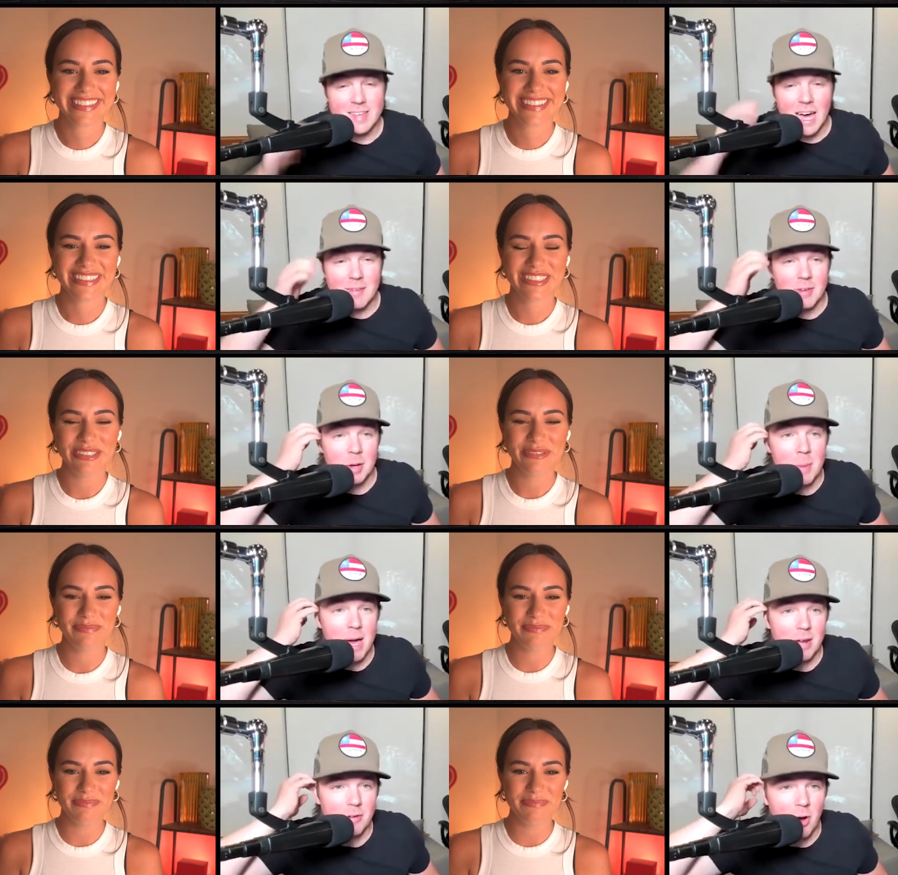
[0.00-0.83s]
Speaker 1: not even a
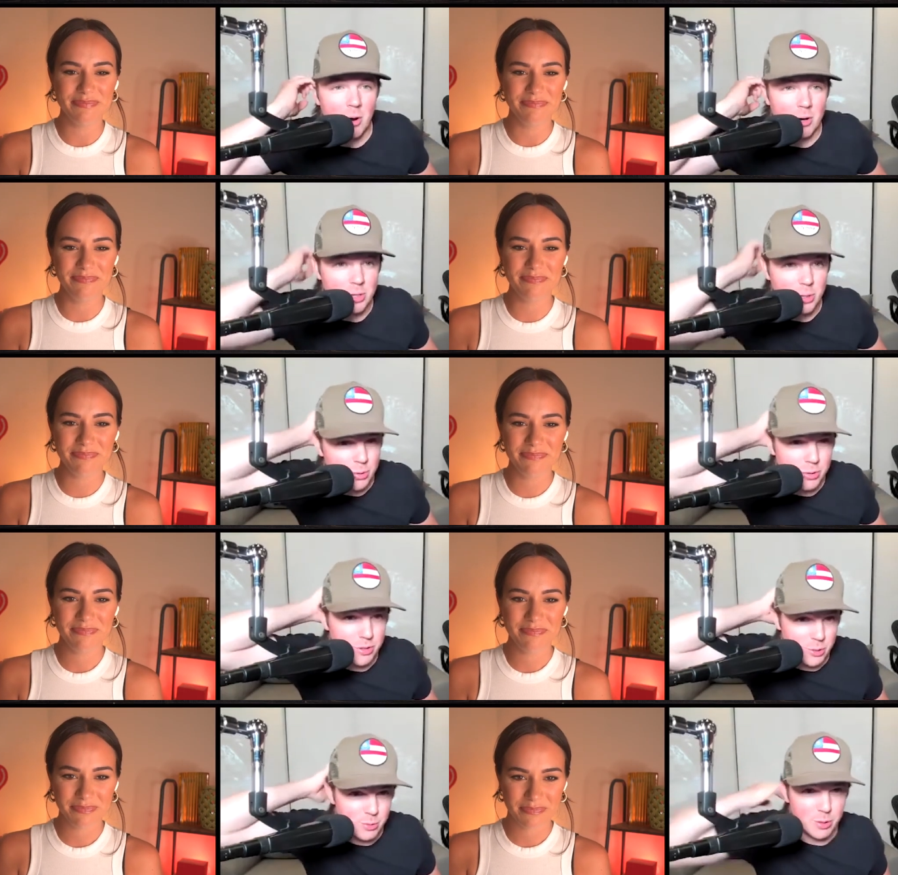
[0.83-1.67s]
matter of are you
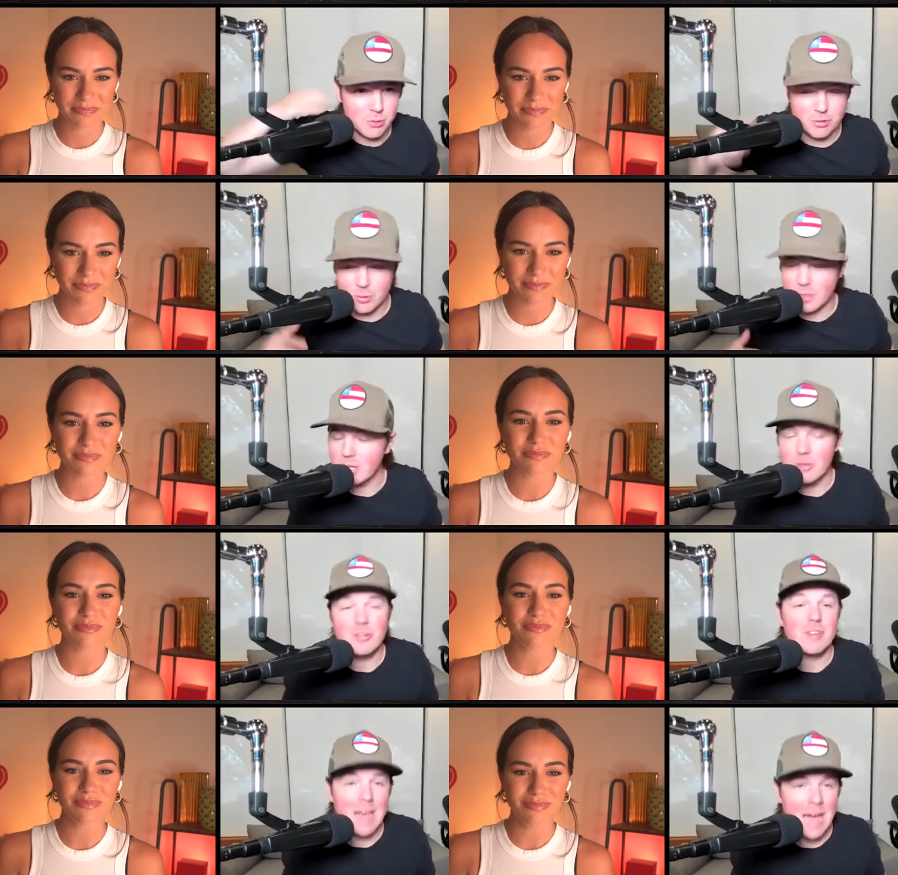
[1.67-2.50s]
used to it. You just
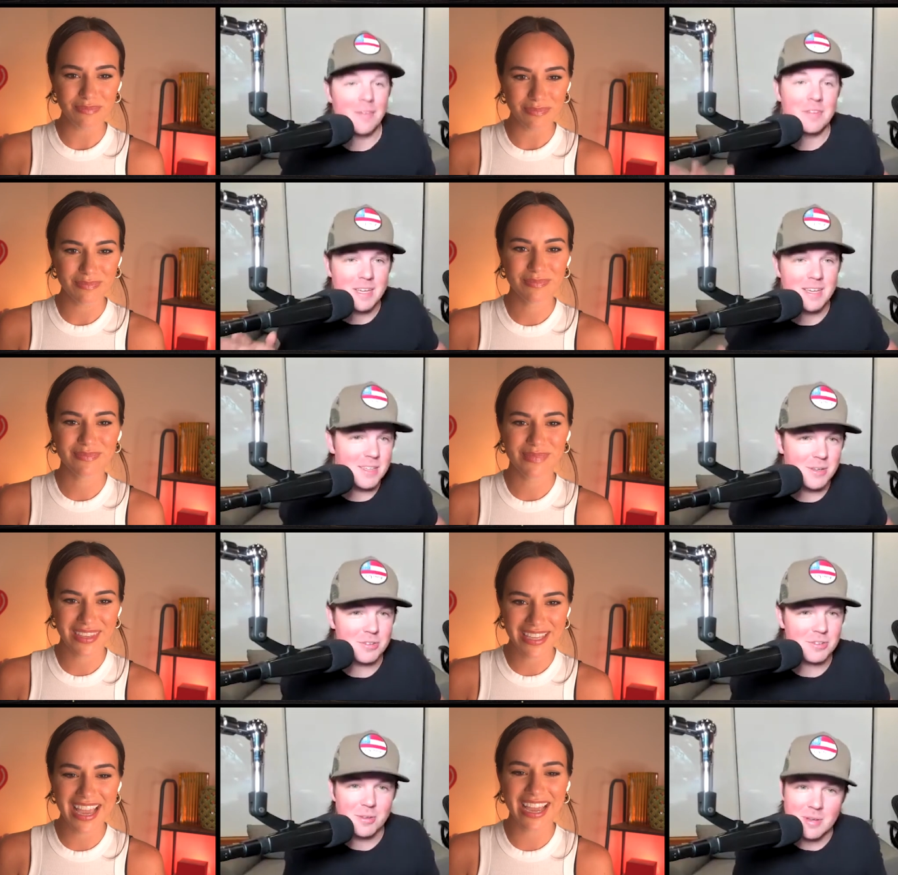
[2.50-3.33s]
have to get used to it.
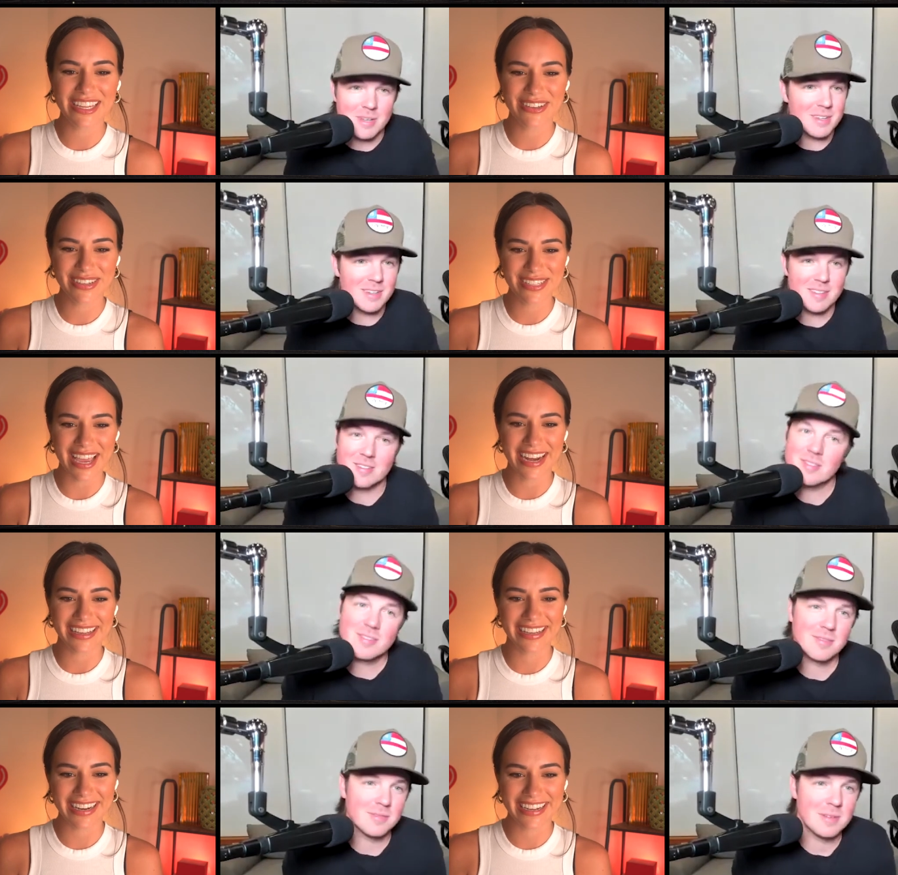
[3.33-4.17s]
Yeah, you just got to
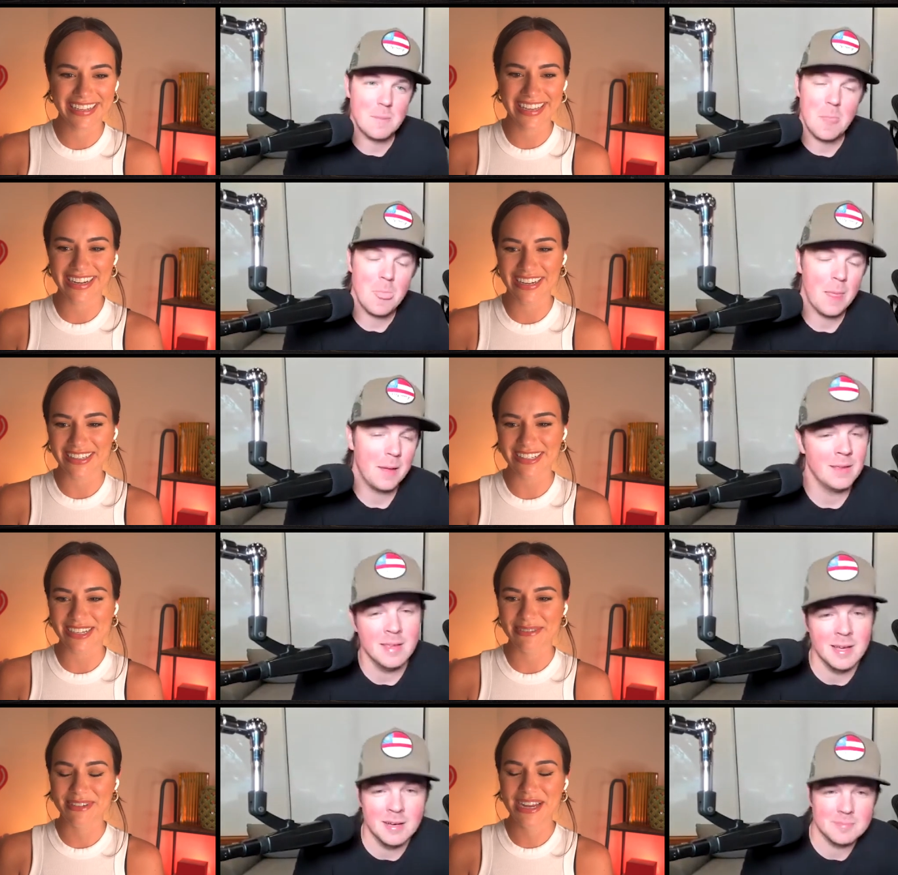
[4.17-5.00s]
get accustomed.
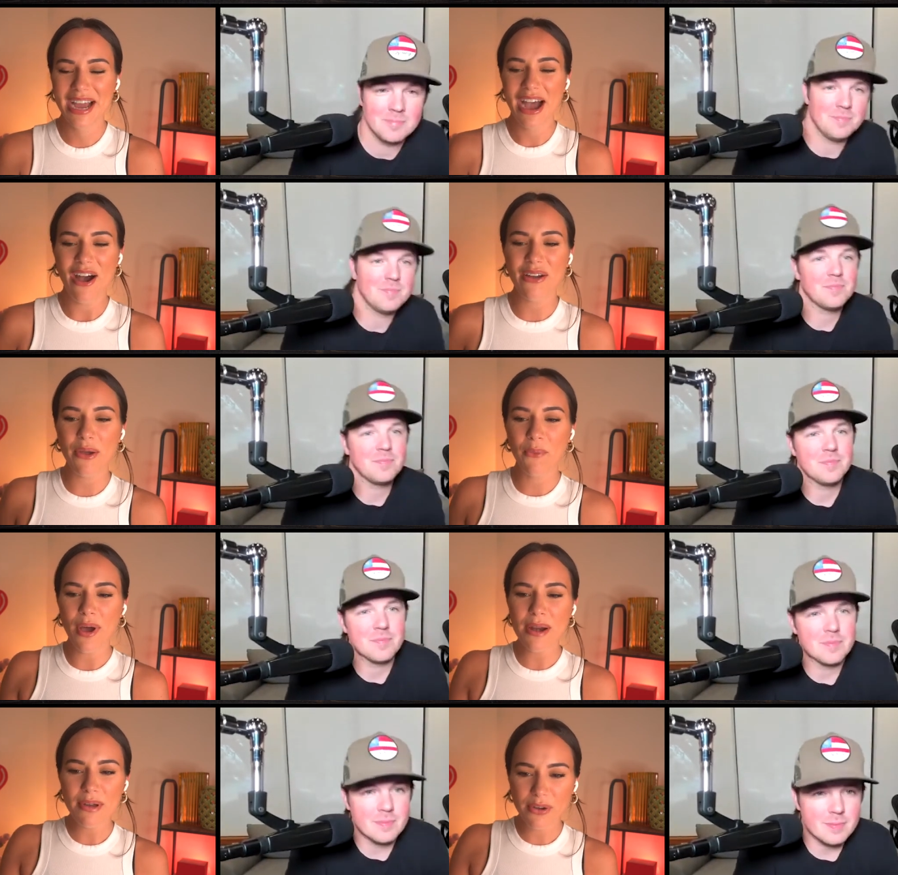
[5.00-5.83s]
Speaker 2: Yep. Okay, what
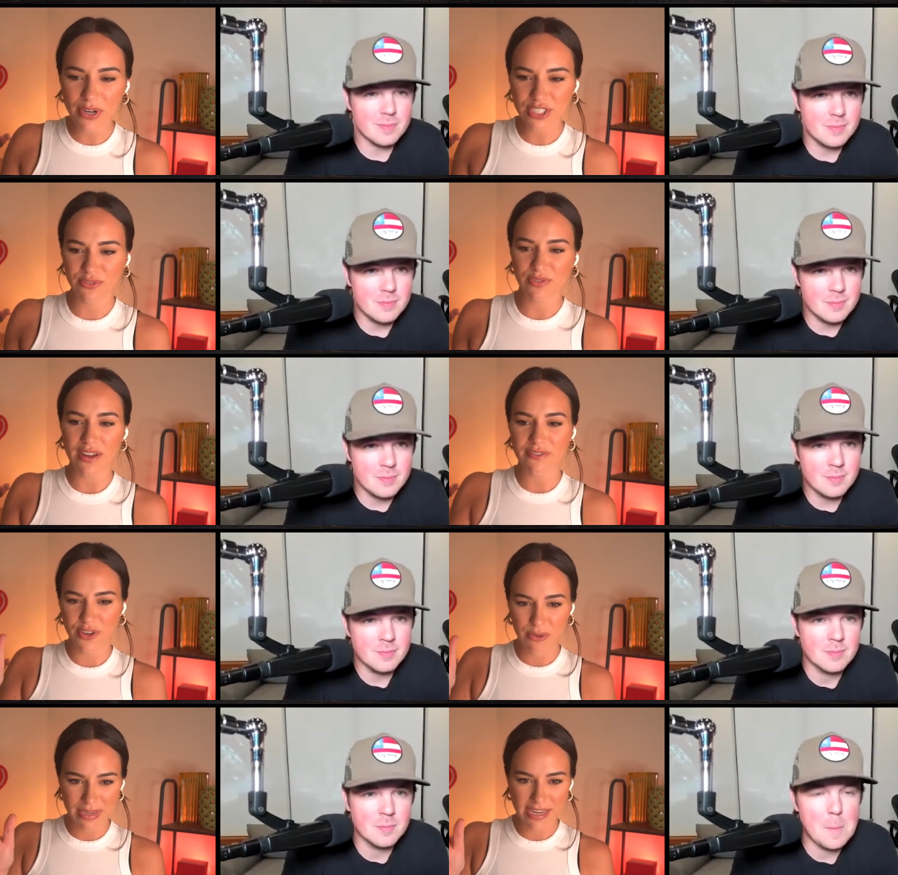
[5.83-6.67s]
about question 5 for
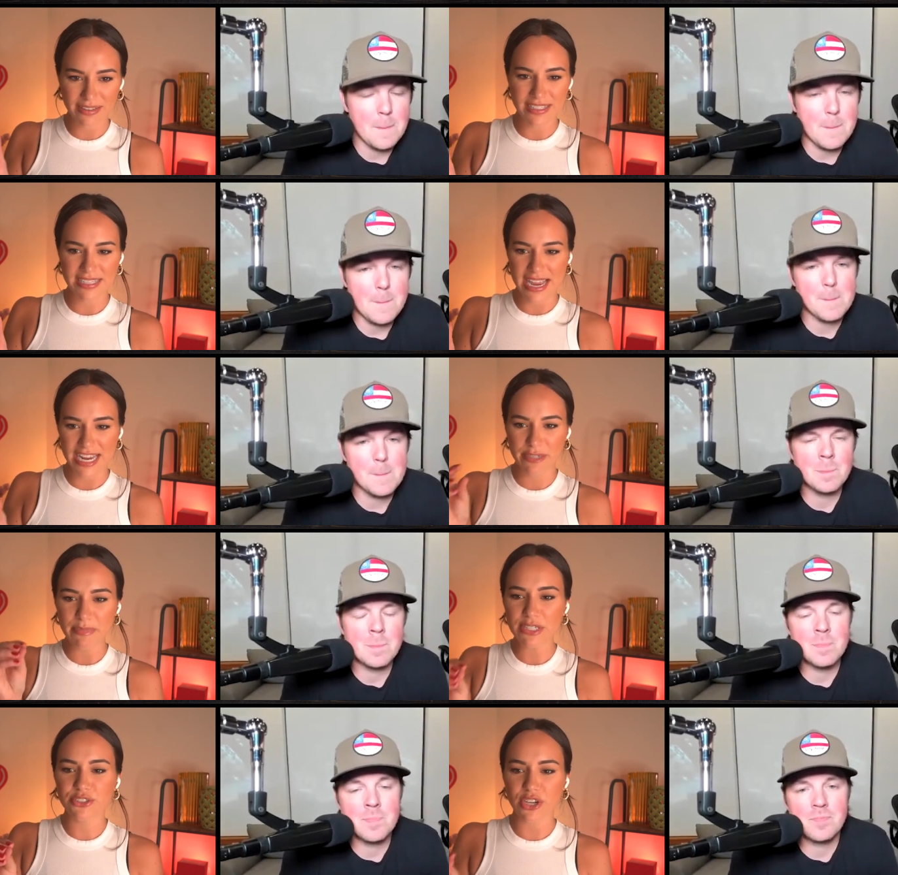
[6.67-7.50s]
you? Being on stage, me
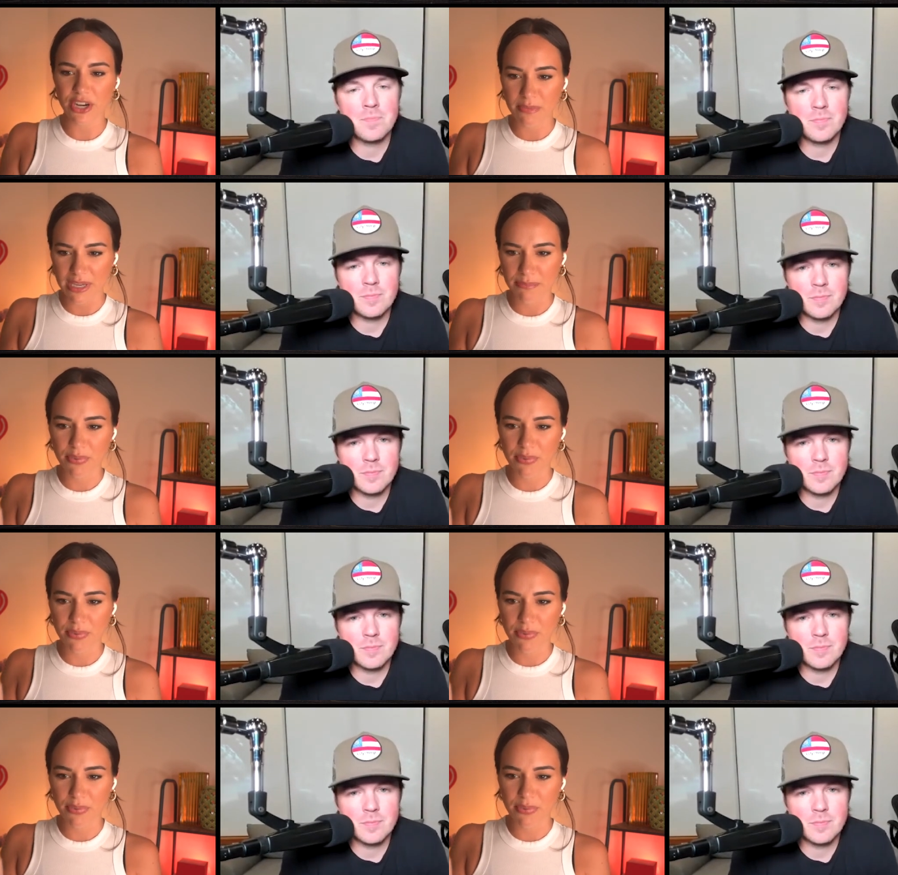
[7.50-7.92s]
or drunk me,